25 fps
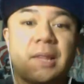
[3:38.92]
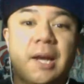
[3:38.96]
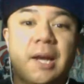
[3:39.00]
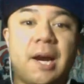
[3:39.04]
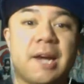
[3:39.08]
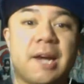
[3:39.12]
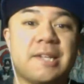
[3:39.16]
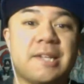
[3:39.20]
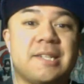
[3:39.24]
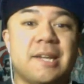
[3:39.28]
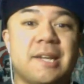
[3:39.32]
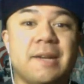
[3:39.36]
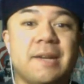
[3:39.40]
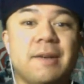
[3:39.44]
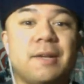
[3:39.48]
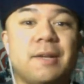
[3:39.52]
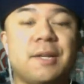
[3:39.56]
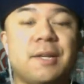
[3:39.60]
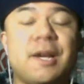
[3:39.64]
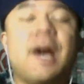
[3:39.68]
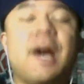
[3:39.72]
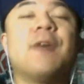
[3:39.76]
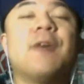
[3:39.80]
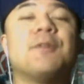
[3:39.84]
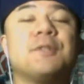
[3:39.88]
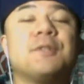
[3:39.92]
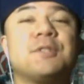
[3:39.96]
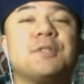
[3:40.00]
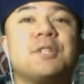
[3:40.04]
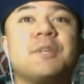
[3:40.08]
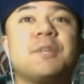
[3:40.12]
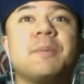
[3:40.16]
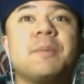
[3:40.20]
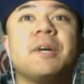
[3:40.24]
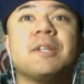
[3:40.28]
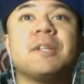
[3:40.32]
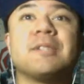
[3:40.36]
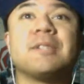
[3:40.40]
I sent countless
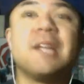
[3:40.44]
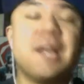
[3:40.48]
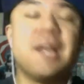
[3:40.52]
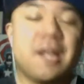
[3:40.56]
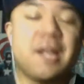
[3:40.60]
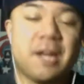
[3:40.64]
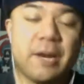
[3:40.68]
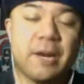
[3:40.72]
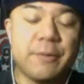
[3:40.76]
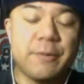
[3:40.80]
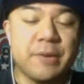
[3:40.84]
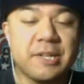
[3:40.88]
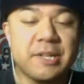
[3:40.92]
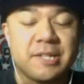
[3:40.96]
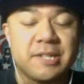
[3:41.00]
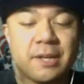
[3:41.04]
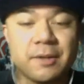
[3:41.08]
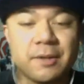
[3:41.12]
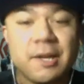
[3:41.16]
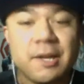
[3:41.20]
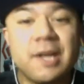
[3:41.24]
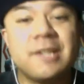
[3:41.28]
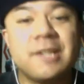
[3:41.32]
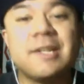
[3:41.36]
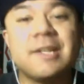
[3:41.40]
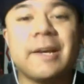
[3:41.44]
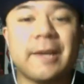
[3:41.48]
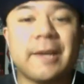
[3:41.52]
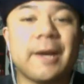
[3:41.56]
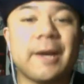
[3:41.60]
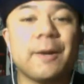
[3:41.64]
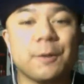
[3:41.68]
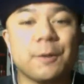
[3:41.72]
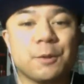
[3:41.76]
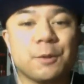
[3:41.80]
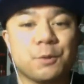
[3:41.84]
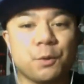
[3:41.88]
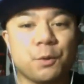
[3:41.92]
emails, and I reached out to
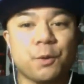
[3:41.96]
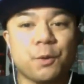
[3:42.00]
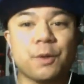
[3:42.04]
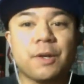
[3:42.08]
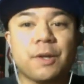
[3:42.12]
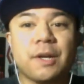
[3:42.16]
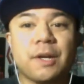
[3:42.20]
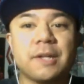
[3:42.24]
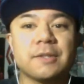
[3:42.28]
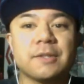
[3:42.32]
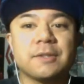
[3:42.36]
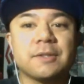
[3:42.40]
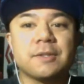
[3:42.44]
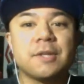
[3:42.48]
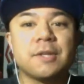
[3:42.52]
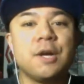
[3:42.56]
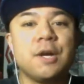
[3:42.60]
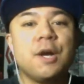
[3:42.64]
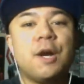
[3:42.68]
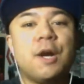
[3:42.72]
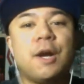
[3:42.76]
countless organizers